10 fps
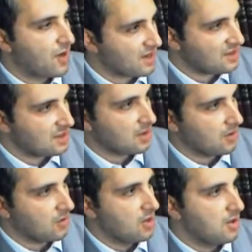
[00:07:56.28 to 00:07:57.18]

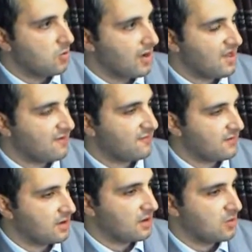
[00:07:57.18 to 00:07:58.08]
practical way
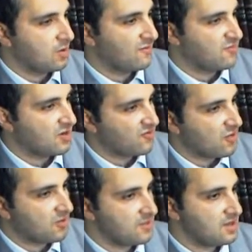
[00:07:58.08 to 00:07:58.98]
of
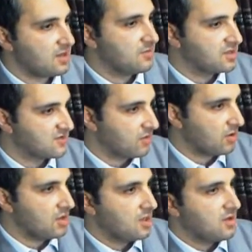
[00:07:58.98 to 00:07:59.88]
performing a mitzvah,